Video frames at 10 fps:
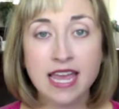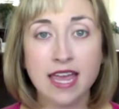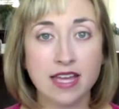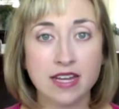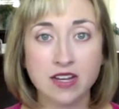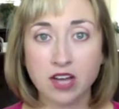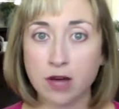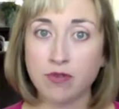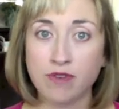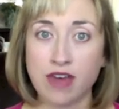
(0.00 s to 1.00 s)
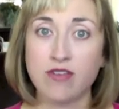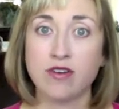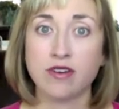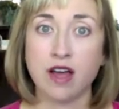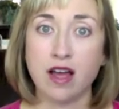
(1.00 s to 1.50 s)
and a couple of
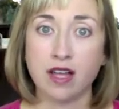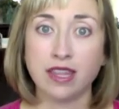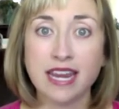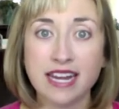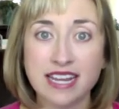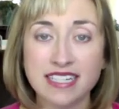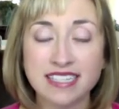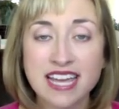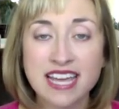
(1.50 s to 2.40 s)
other ladies.